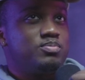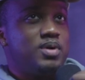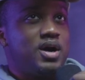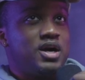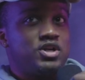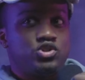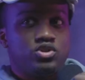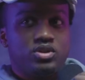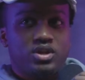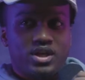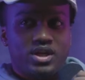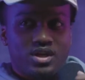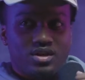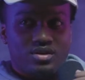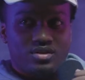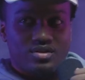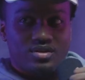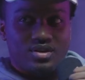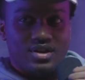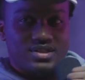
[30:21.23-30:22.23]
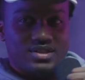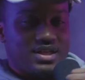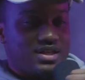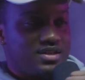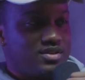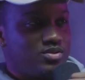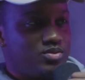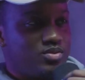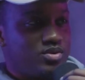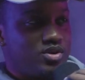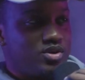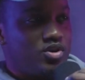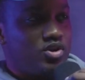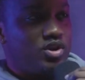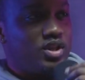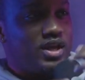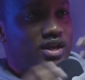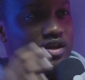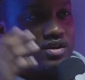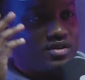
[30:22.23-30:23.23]
Postulate? Is that the word? Or
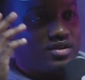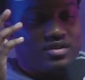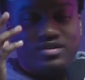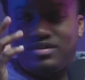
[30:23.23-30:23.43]
like,